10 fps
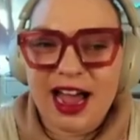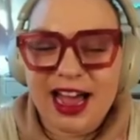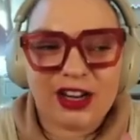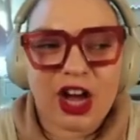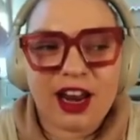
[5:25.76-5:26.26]

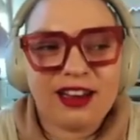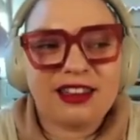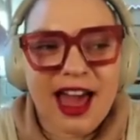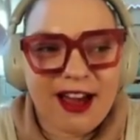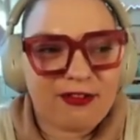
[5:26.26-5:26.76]
had gotten
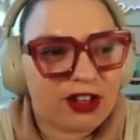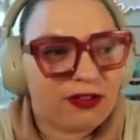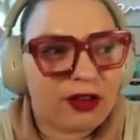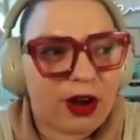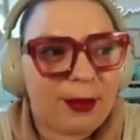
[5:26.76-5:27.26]
laughter
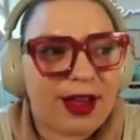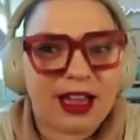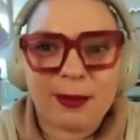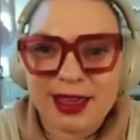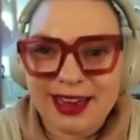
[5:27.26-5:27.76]
from a
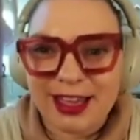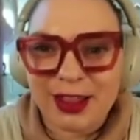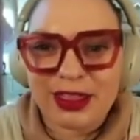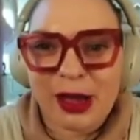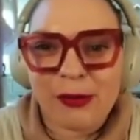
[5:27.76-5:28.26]

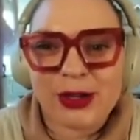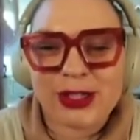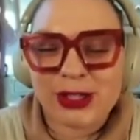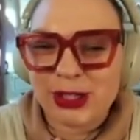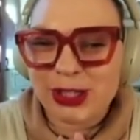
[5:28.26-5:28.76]
comedian that
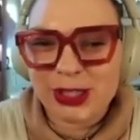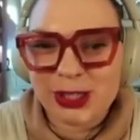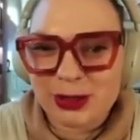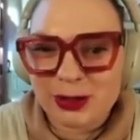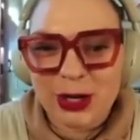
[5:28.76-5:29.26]
was just
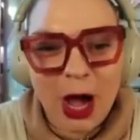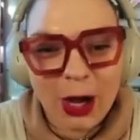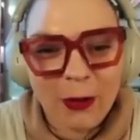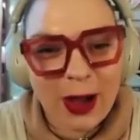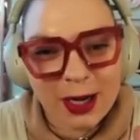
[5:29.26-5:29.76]

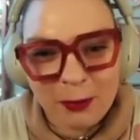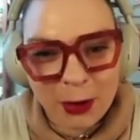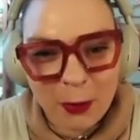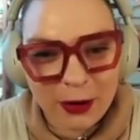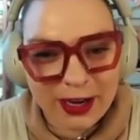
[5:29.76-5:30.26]
not quite
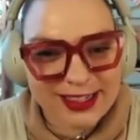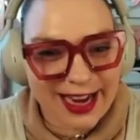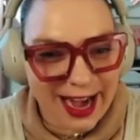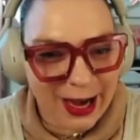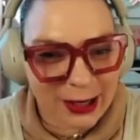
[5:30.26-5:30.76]
appropriate
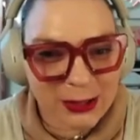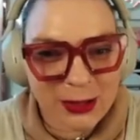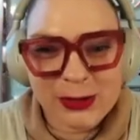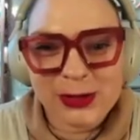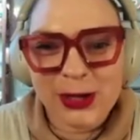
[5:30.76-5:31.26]
to air. So
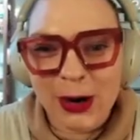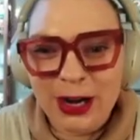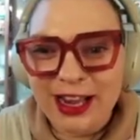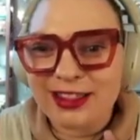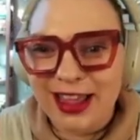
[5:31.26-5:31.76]
this was
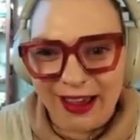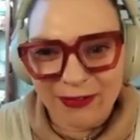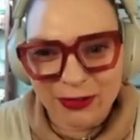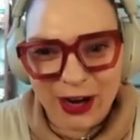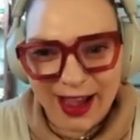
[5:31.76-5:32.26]
already a
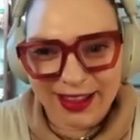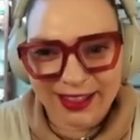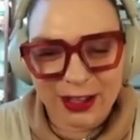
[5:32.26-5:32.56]
laugh track.